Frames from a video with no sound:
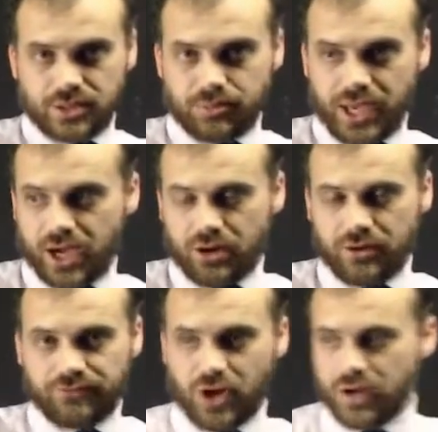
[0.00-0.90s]
the power
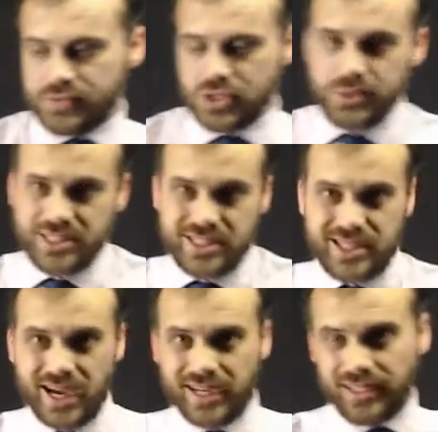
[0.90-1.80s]
of five. So we're
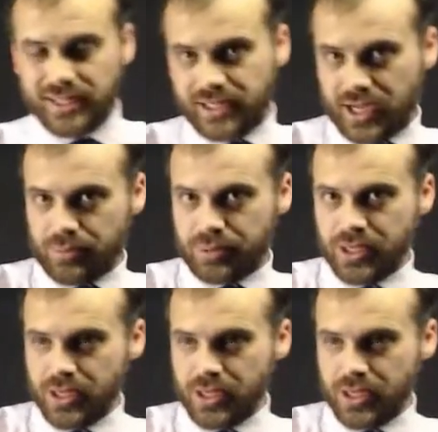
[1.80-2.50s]
scaling it up,